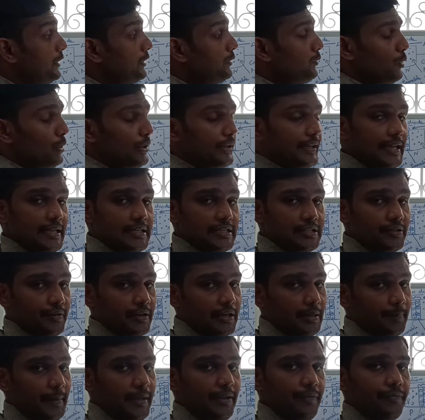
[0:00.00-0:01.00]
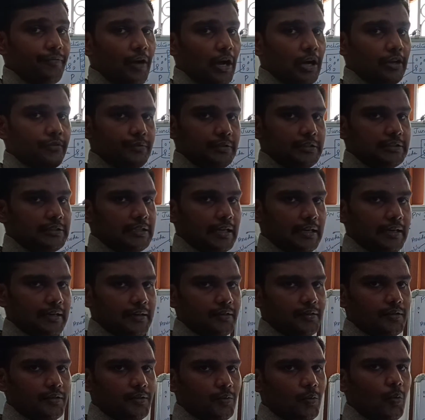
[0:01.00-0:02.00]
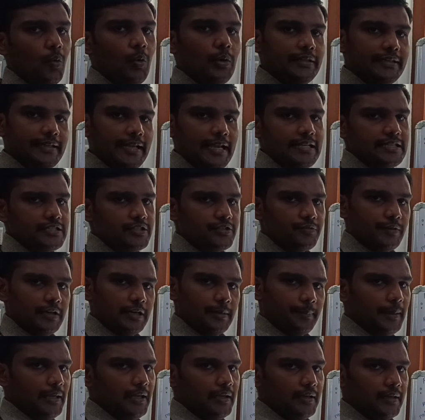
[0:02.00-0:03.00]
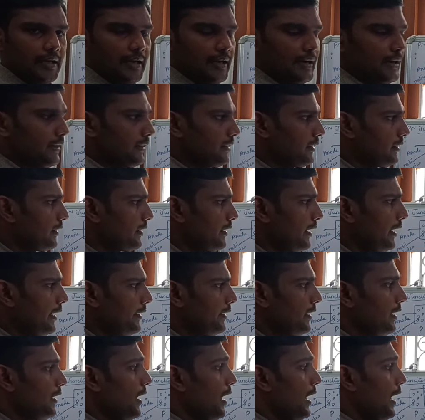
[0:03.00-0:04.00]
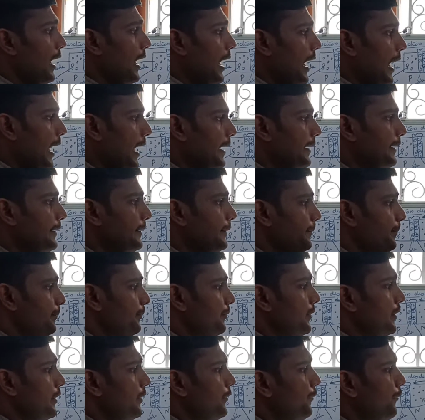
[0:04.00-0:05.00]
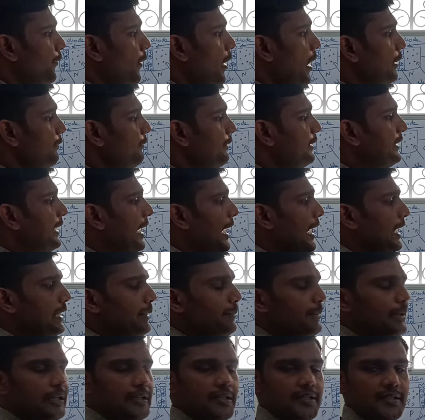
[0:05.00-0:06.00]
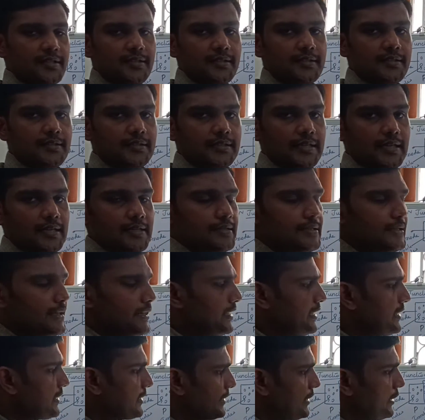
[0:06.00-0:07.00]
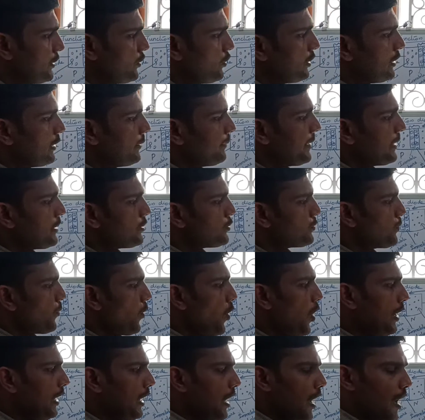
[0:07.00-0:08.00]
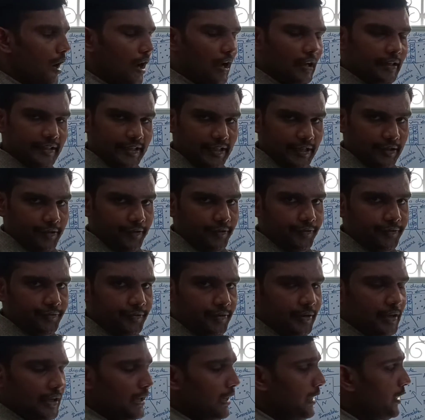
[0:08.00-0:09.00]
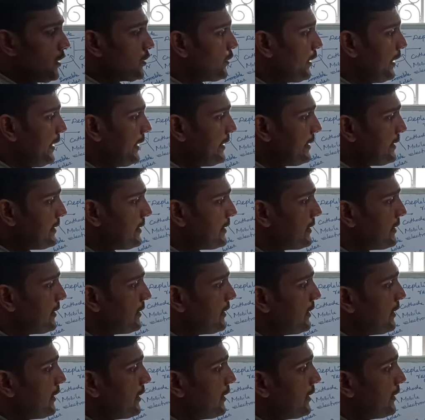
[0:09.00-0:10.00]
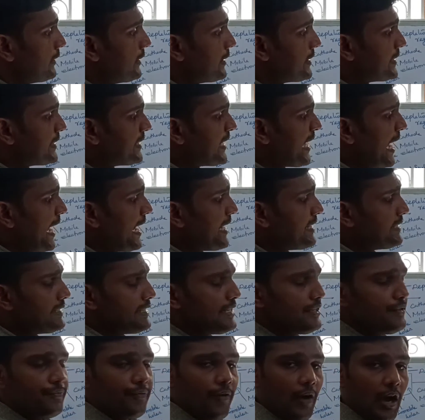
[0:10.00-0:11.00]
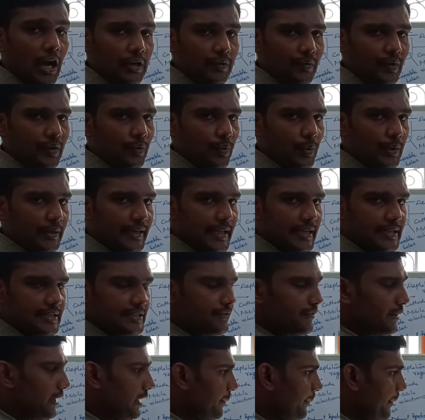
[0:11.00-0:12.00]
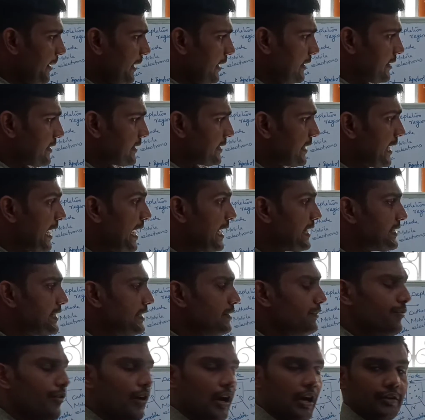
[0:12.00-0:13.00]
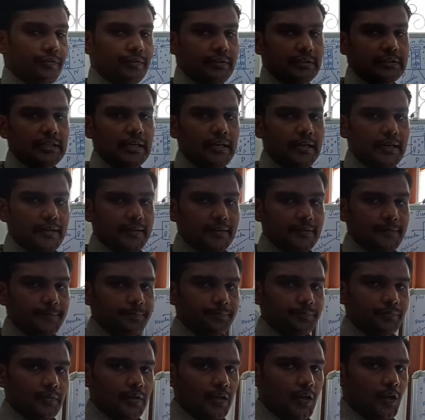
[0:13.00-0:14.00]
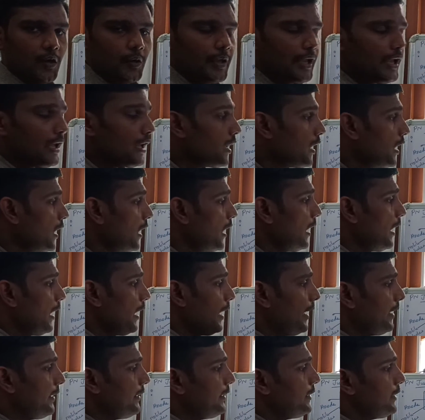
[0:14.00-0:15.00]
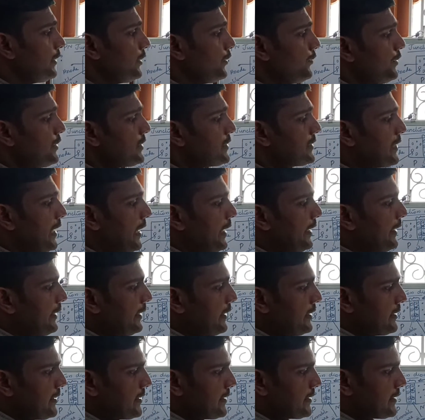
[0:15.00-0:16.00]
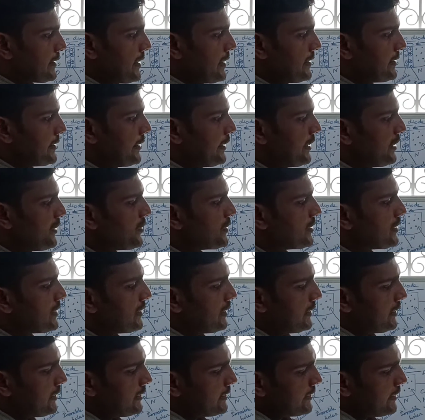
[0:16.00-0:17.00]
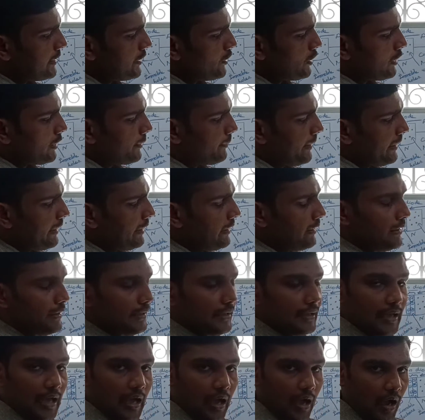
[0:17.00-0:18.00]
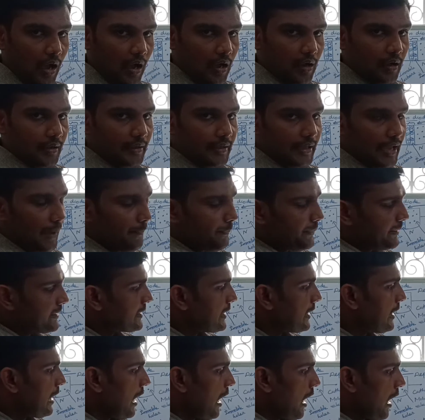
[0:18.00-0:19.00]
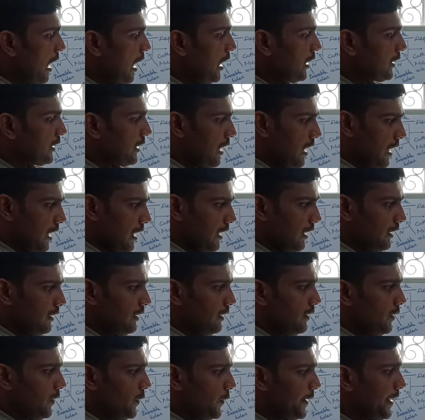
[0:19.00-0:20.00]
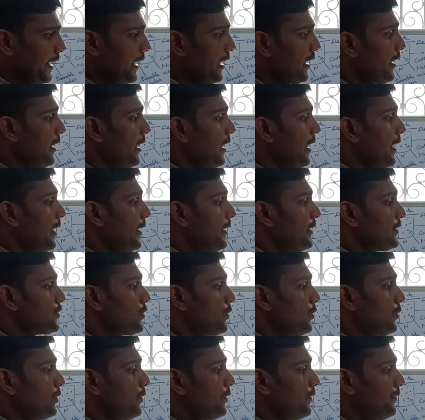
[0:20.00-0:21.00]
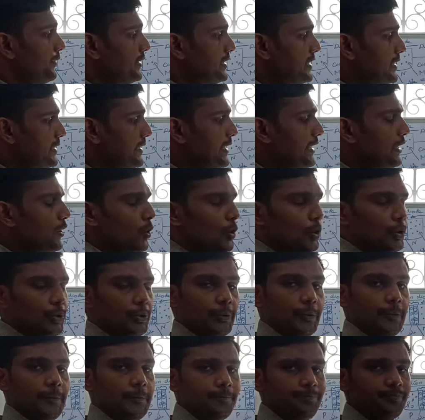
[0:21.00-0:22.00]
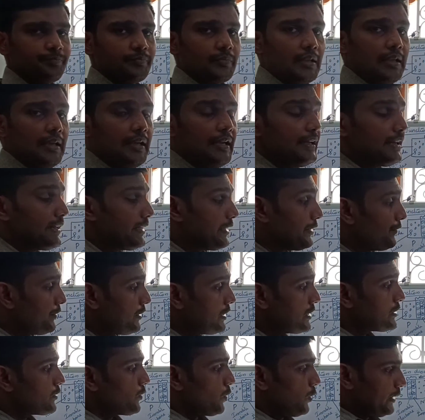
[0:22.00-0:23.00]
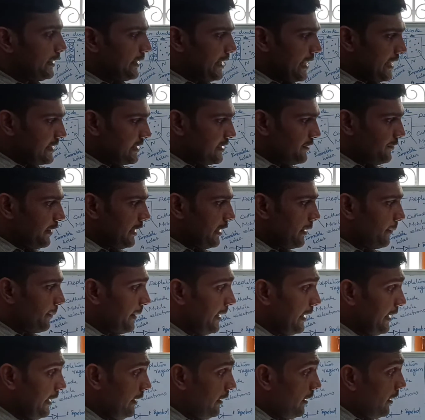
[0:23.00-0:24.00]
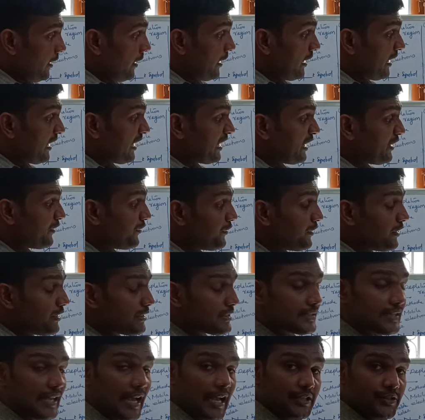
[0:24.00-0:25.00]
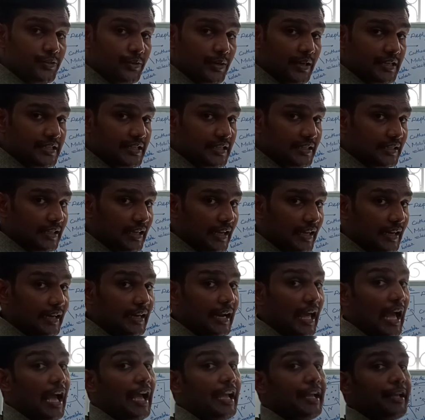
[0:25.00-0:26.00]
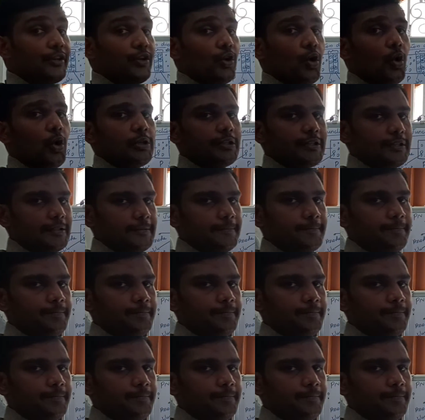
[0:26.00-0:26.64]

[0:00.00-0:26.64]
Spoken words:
voltage divided by forward current, voltage divided by current, right? And forward dynamic resistance, it is denoted by small rf. So it is the change in forward voltage divided by change in forward current. Okay, and reverse static resistance, it is denoted by capital RR. Okay, so which is equal to reverse voltage divided by reverse saturation current I naught.